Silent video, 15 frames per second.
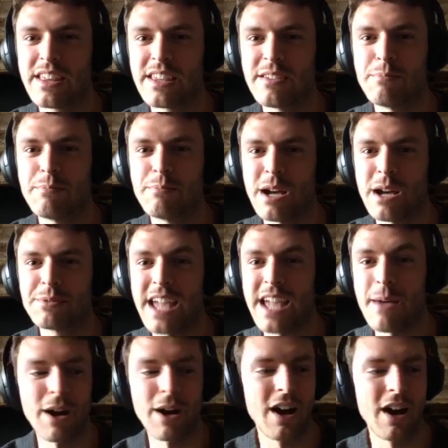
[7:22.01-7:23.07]
be able to
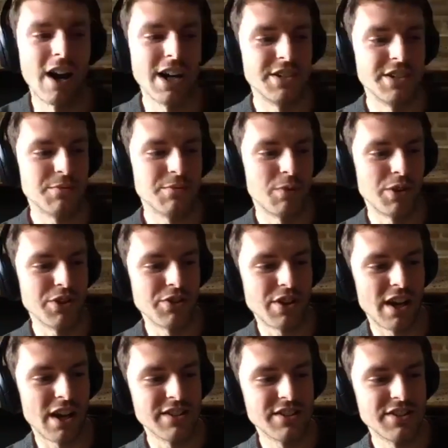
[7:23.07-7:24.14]
get behind what you guys
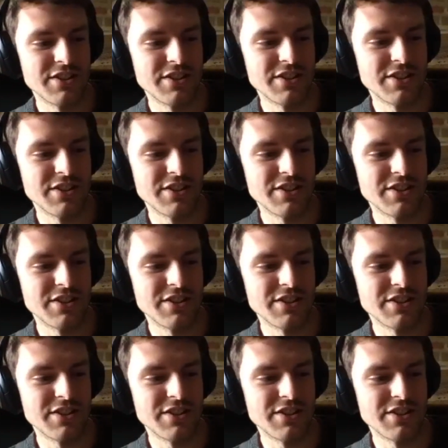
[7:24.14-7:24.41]
are doing,